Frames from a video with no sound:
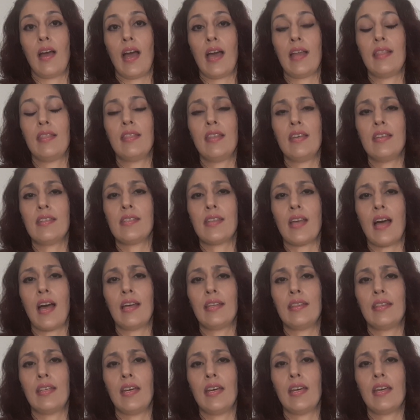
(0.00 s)
And this,
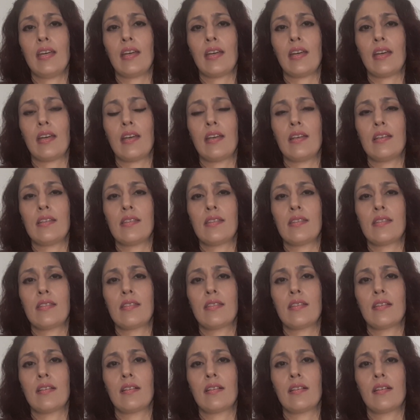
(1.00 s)
I think, is
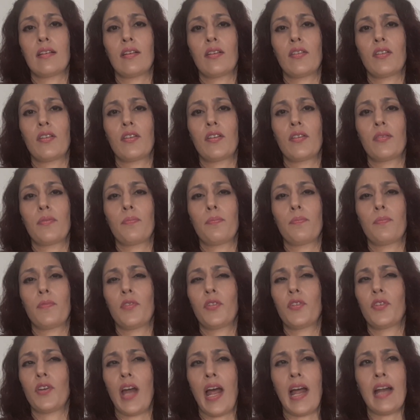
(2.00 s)
the
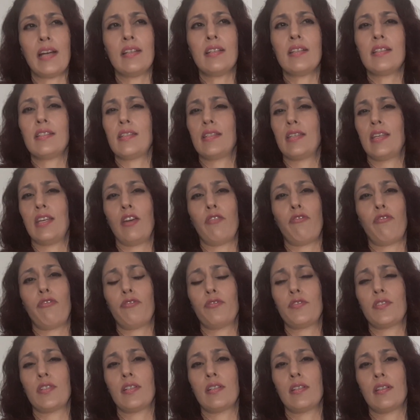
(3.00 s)
grandest
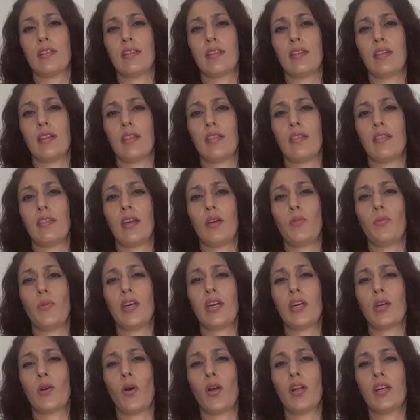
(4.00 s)
gift that
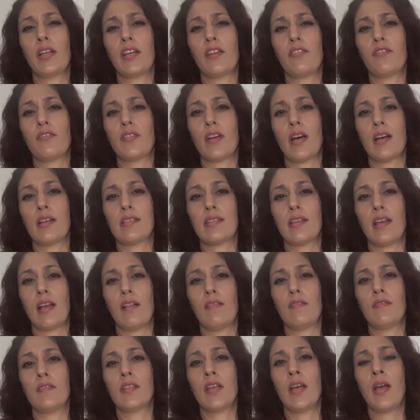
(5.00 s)
we can all gift
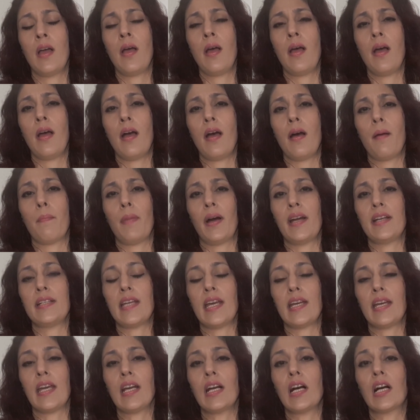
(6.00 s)
ourselves by
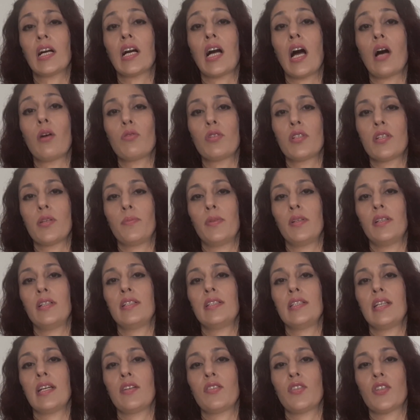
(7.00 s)
taking
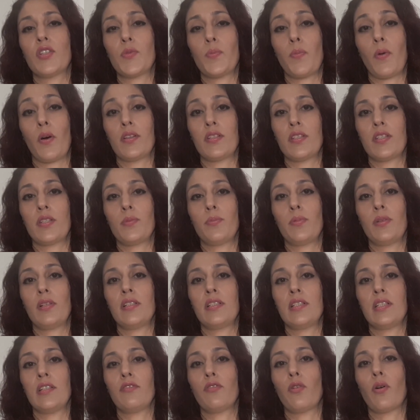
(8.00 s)
accountability and
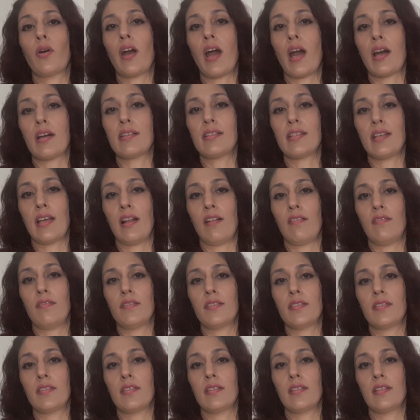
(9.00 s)
responsibility for
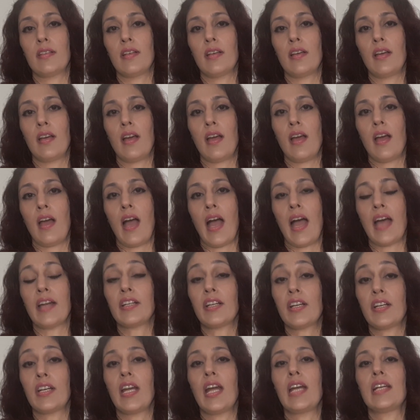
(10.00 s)
ourselves
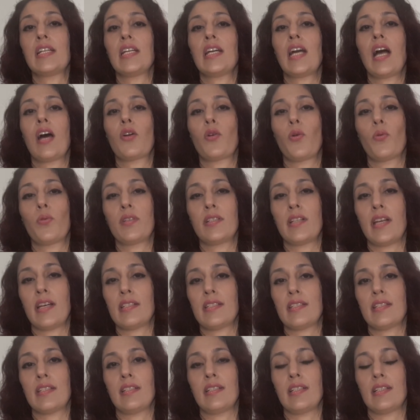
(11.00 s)
and creating our own
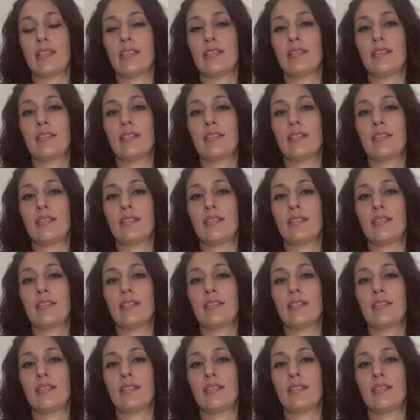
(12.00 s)
destinies.